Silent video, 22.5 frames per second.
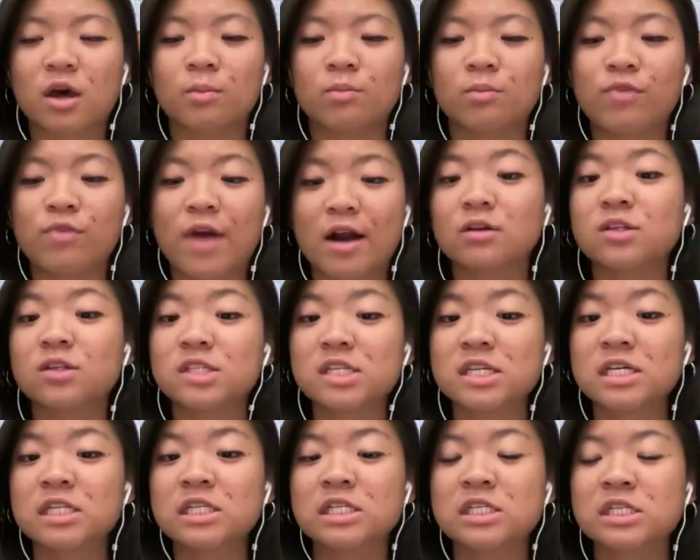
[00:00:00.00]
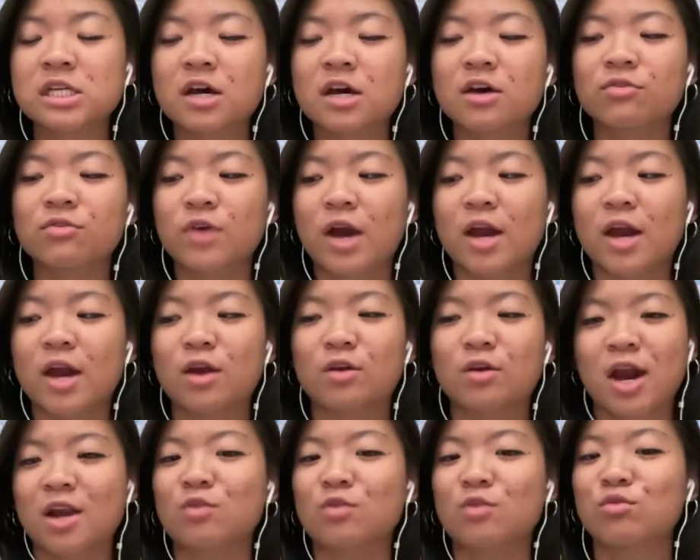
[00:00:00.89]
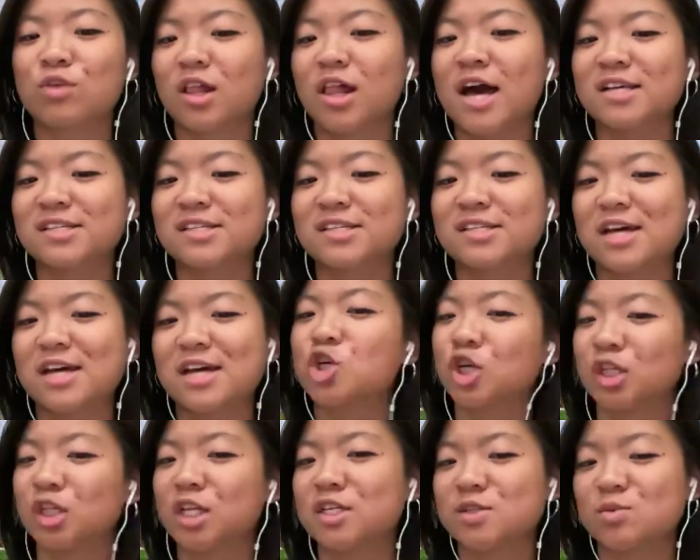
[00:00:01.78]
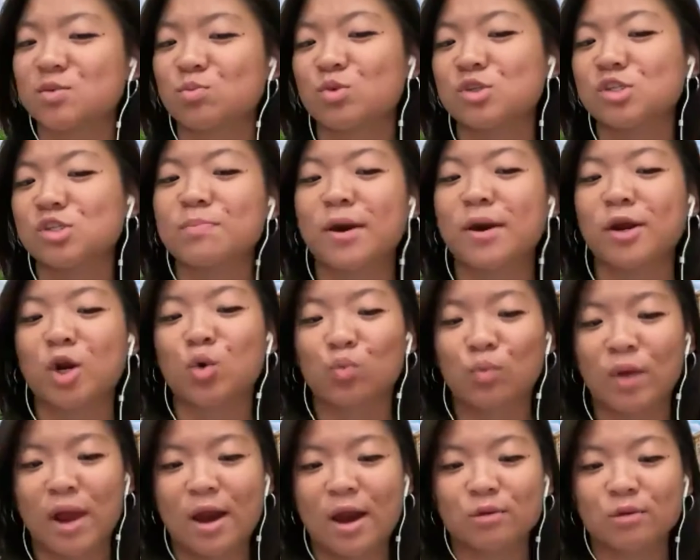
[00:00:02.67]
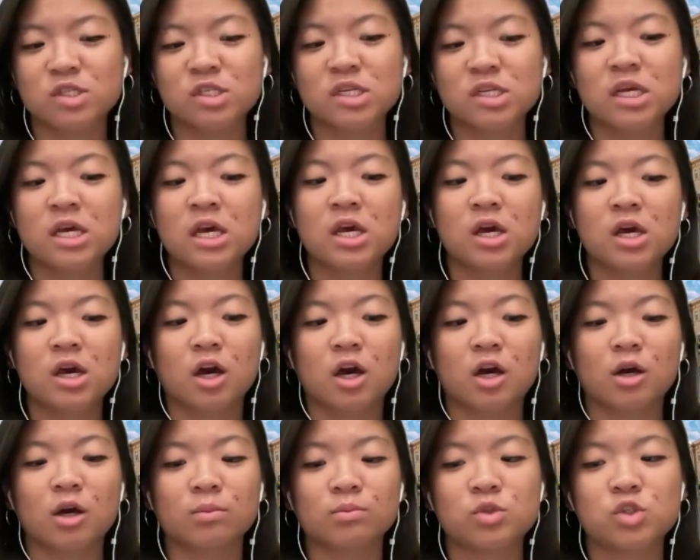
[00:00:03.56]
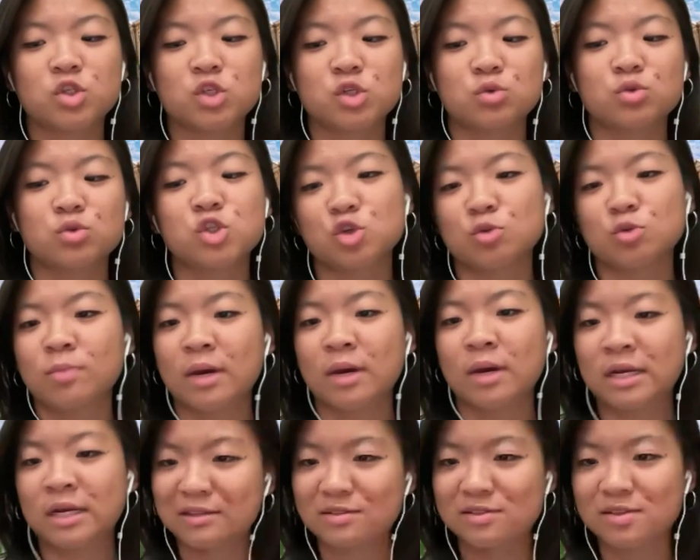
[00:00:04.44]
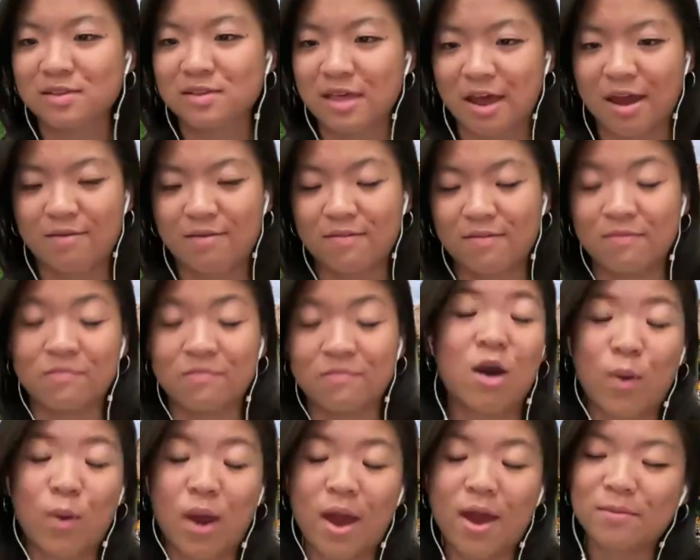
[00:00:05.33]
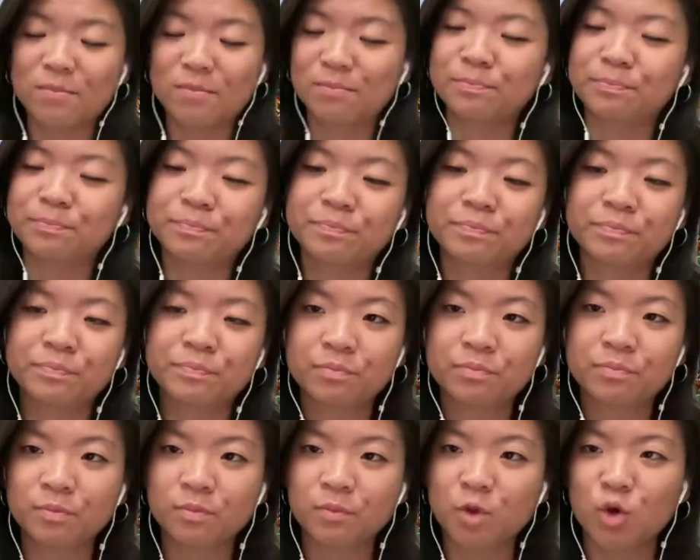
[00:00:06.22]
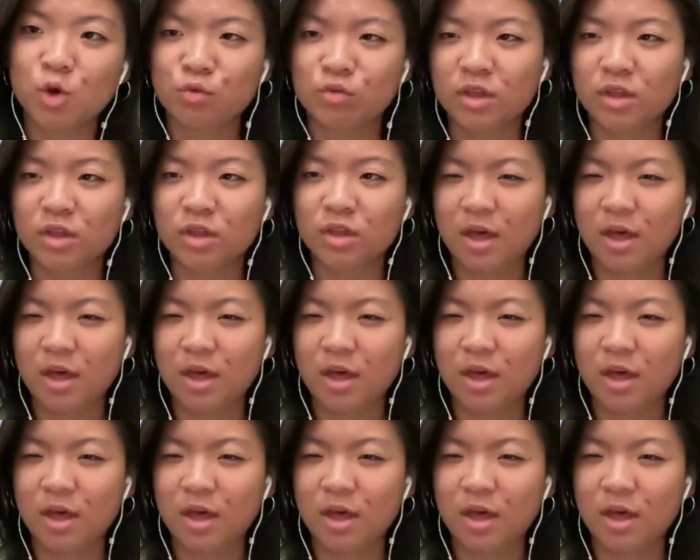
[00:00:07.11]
faculty and stuff, I kind of realized that journalism was the better route to suit my needs in that way. Hopefully that